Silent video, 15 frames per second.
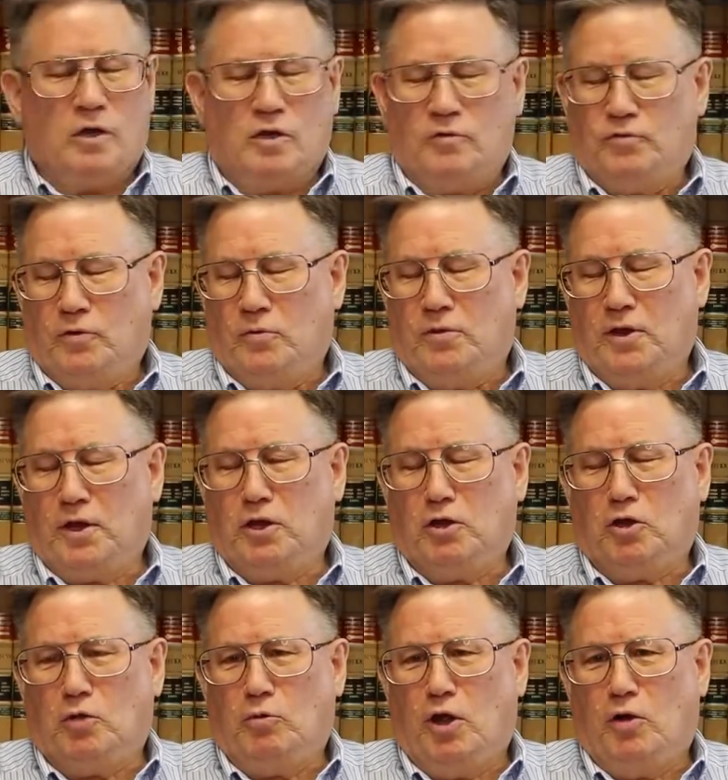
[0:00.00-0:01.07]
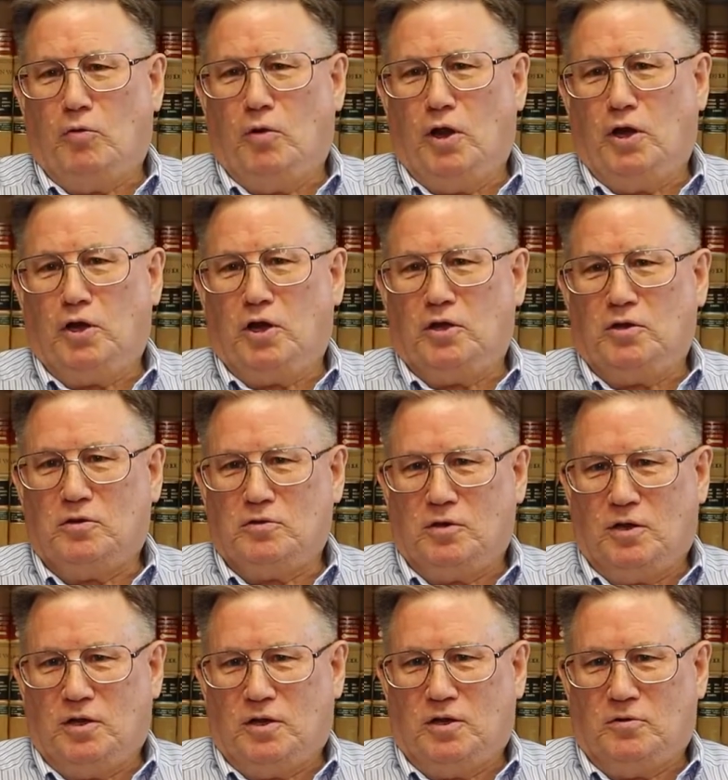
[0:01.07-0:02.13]
If you're thinking about running
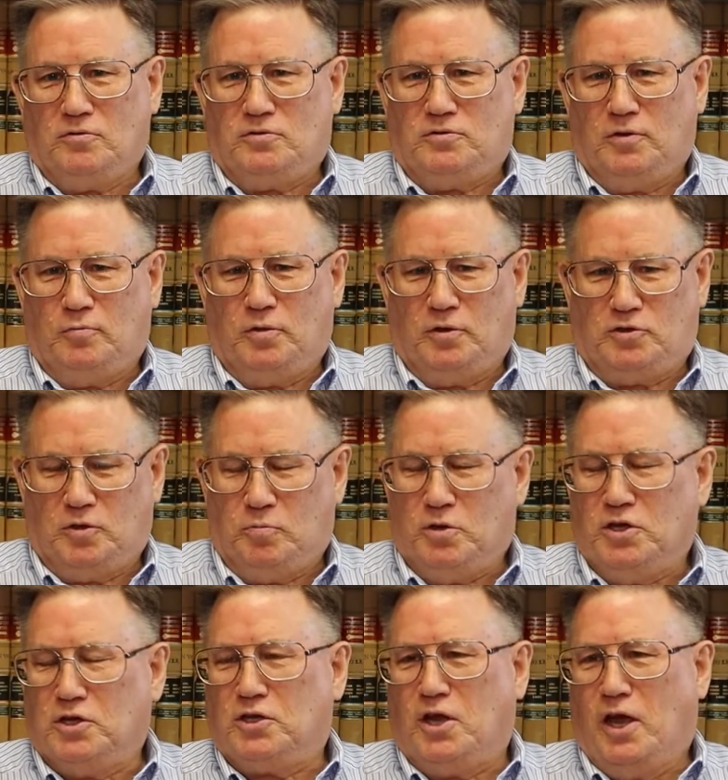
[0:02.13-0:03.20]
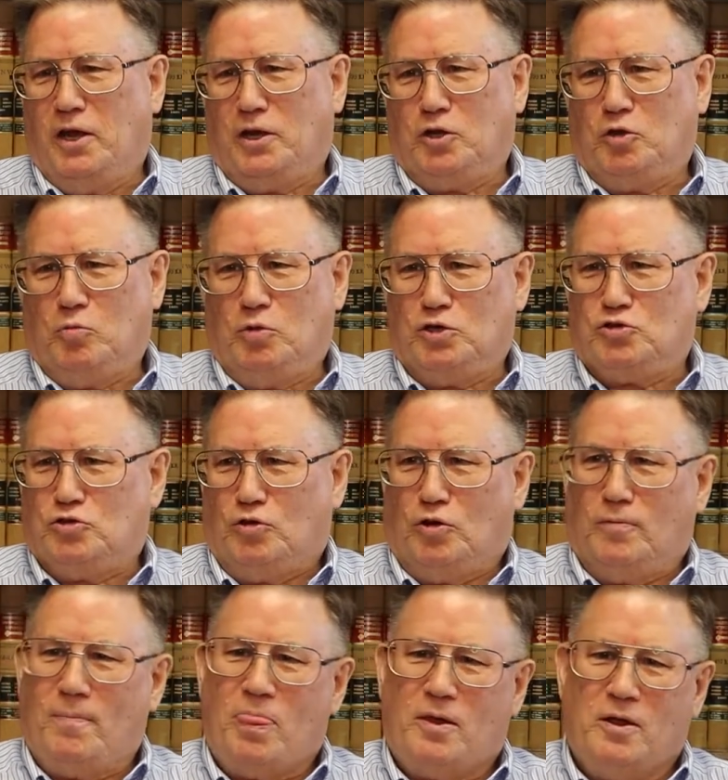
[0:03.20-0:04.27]
to be a county
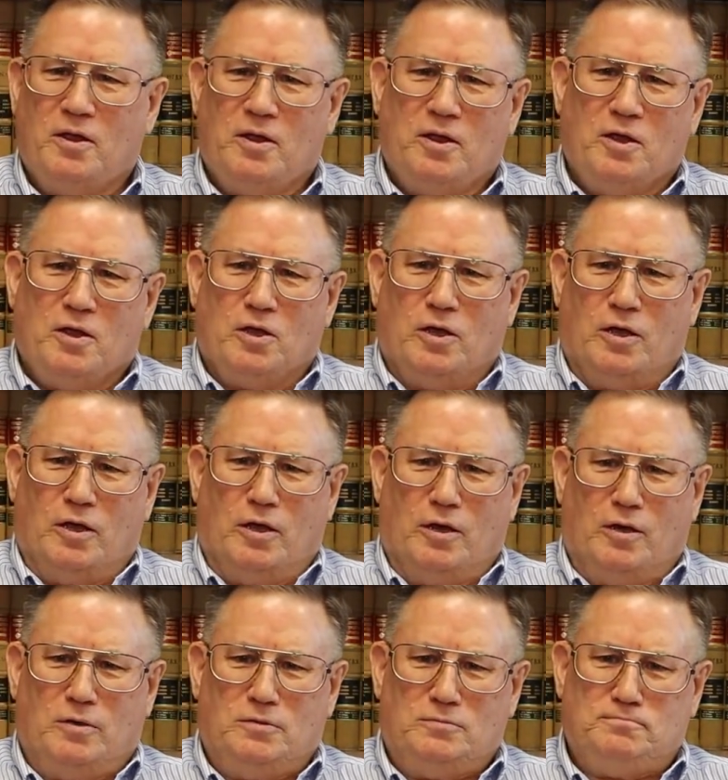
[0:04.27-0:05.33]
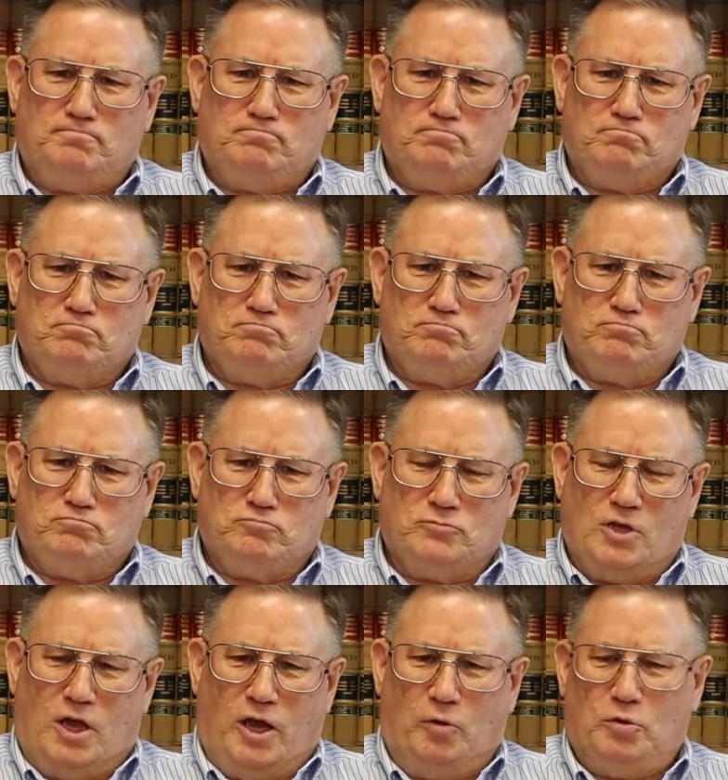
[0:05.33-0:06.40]
commissioner,
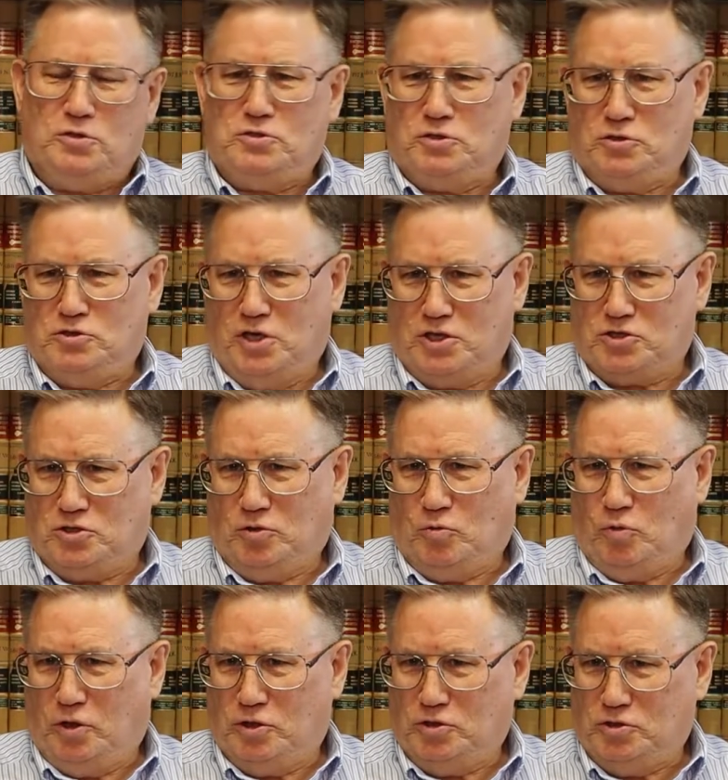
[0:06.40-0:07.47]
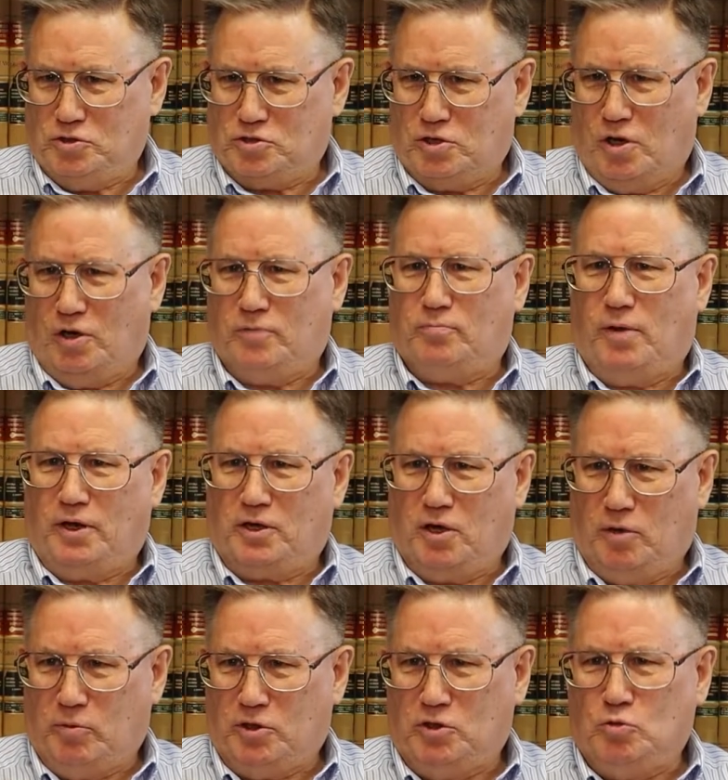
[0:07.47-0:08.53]
I would suggest that one, you start by
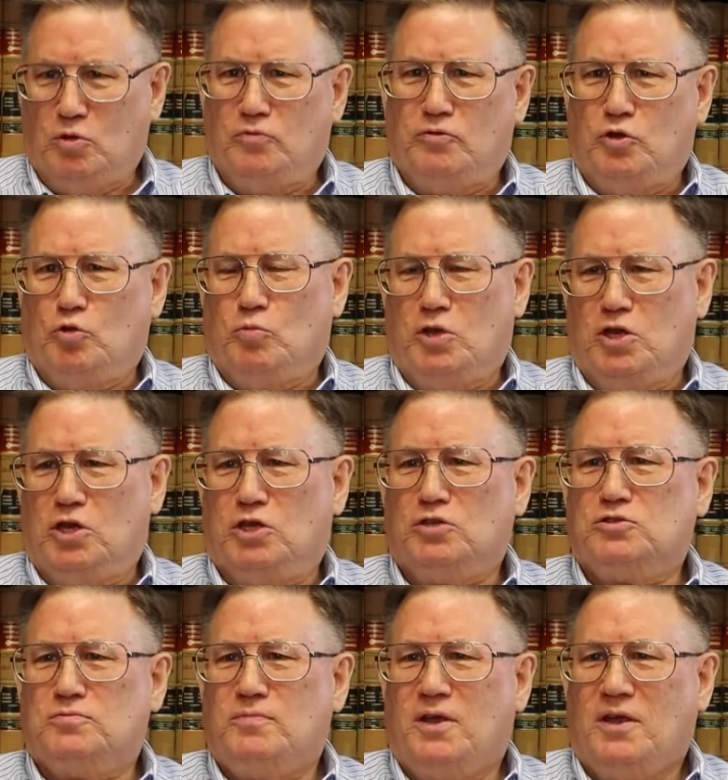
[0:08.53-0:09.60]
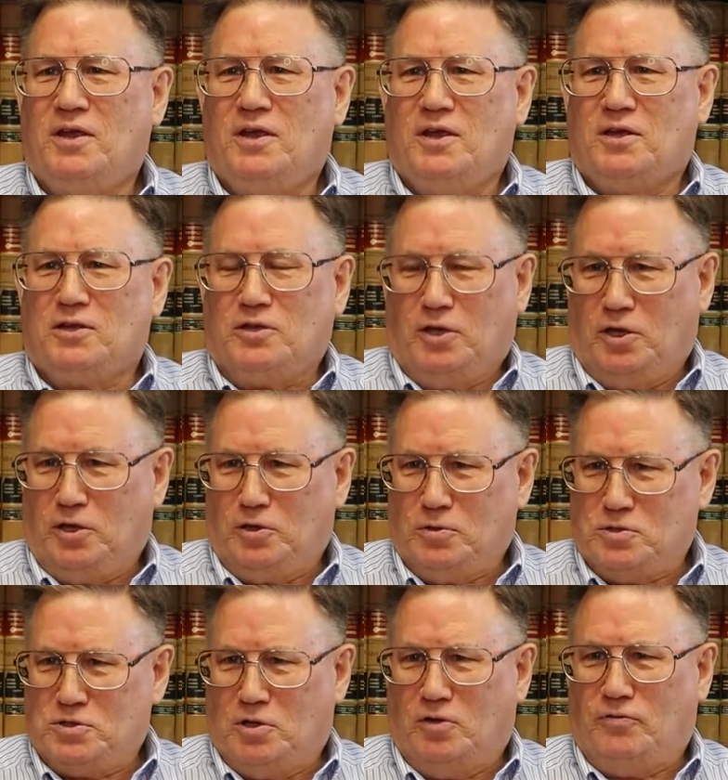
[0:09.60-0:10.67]
coming to a few meetings, getting
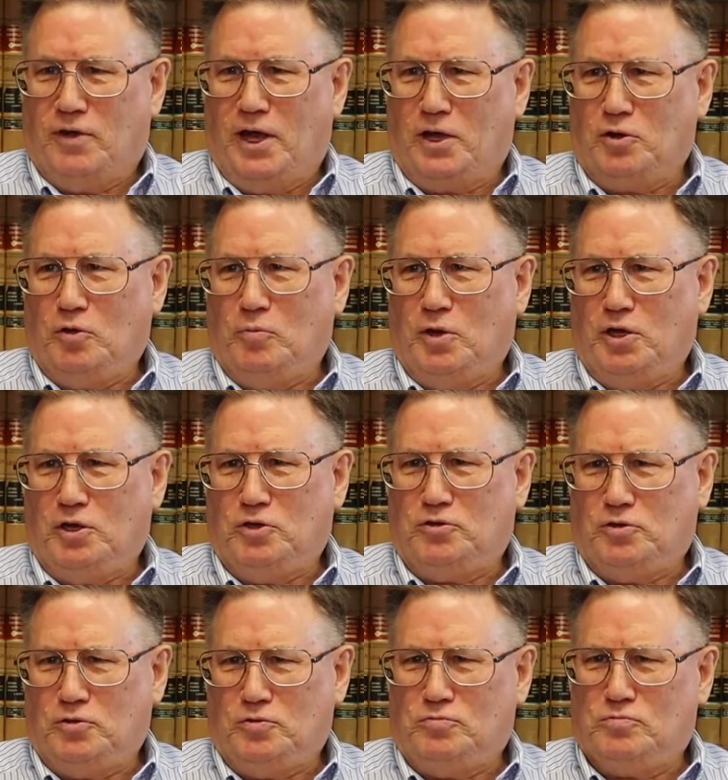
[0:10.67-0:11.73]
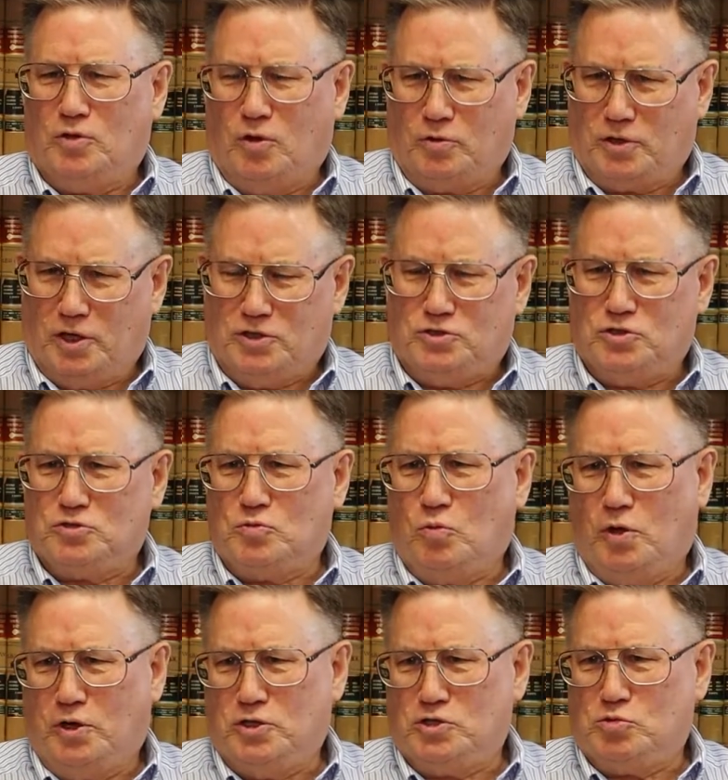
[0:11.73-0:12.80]
yourself acclimated to, okay, just
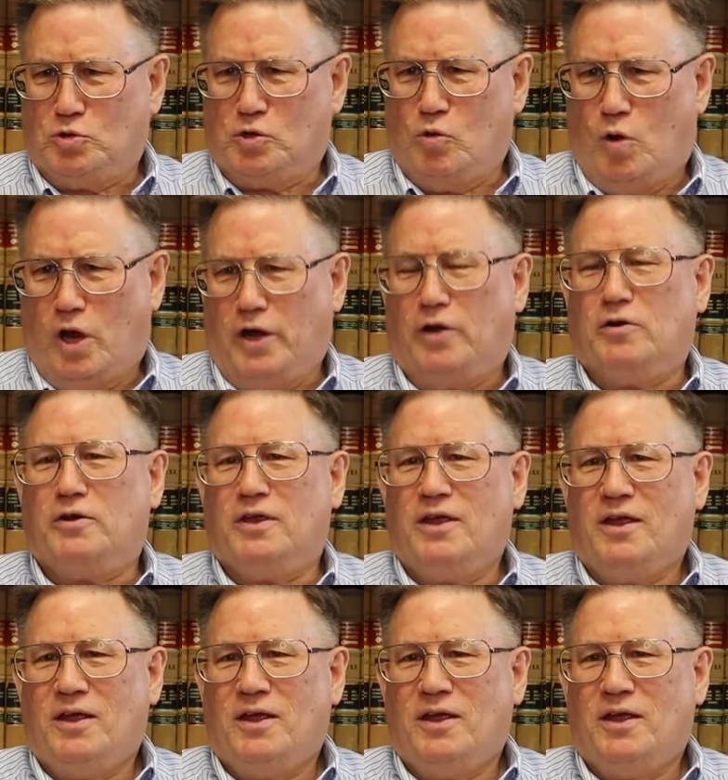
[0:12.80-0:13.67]
what is required.